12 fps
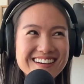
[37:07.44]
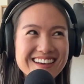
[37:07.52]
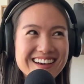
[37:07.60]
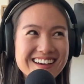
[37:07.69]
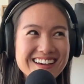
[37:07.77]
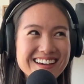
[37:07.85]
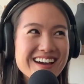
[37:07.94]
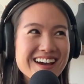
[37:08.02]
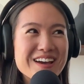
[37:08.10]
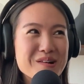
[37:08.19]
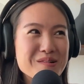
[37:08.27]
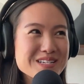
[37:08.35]
Yeah.
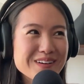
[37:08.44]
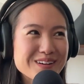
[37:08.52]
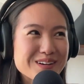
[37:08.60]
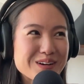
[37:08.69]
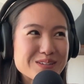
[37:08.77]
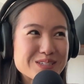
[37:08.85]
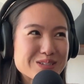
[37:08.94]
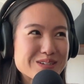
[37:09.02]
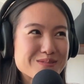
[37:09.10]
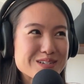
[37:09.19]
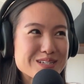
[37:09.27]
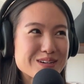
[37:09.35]
I always felt ghost
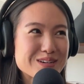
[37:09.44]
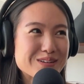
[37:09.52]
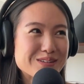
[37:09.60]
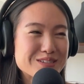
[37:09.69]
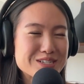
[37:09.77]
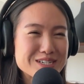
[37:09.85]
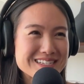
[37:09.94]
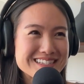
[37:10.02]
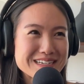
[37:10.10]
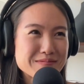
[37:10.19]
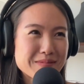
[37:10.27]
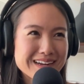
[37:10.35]
tours were so
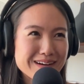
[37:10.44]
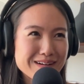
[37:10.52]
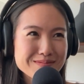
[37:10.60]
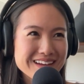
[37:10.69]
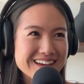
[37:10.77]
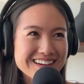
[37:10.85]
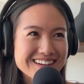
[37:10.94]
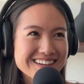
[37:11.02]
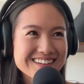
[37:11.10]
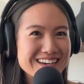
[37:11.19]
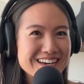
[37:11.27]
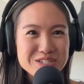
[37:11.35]
cheesy, but now I'm like,
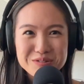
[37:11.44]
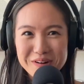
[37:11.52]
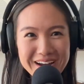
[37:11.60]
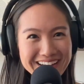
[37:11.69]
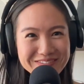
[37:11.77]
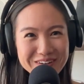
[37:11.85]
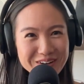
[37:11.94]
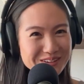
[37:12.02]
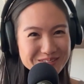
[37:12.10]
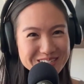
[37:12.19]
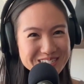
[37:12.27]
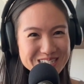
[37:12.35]
it's great for all
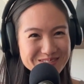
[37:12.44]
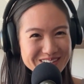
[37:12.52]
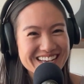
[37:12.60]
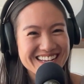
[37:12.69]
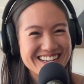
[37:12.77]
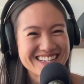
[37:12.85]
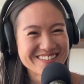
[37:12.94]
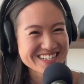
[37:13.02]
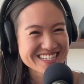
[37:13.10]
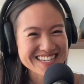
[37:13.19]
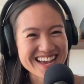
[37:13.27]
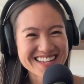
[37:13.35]
the reasons we
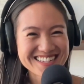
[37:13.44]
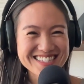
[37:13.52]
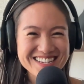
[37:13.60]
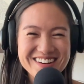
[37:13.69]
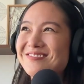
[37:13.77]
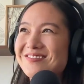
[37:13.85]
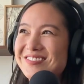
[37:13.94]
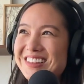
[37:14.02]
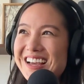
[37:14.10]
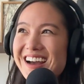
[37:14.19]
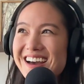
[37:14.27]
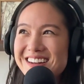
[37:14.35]
said. So
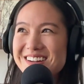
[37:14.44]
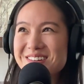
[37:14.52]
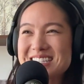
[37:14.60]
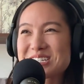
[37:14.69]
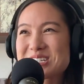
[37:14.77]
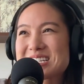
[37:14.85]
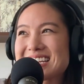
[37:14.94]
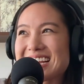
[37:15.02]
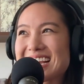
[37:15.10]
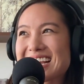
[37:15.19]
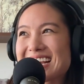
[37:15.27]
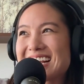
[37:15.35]
yeah, no, it's
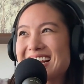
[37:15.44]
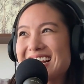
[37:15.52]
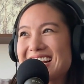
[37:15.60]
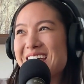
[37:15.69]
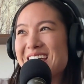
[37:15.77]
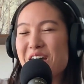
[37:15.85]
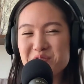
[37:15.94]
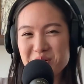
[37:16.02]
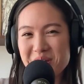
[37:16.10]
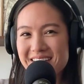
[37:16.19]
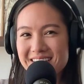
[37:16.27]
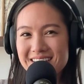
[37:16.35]
interesting. Have you
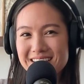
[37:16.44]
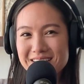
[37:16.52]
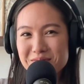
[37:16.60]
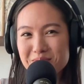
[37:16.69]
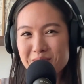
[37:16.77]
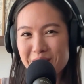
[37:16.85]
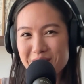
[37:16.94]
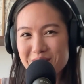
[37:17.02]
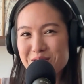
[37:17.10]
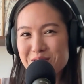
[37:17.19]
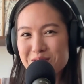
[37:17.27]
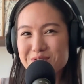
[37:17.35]
had any
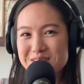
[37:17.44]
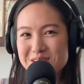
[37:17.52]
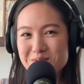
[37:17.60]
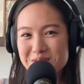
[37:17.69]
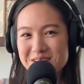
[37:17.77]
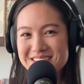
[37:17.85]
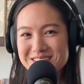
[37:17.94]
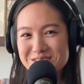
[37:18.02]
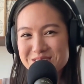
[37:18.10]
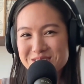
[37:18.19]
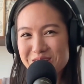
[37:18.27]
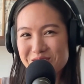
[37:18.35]
paranormal experiences
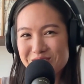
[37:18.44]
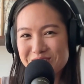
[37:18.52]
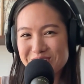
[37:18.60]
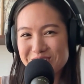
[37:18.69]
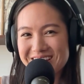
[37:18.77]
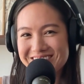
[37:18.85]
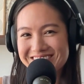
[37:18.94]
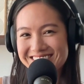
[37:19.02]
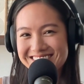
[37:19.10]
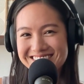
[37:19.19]
yourself in your life?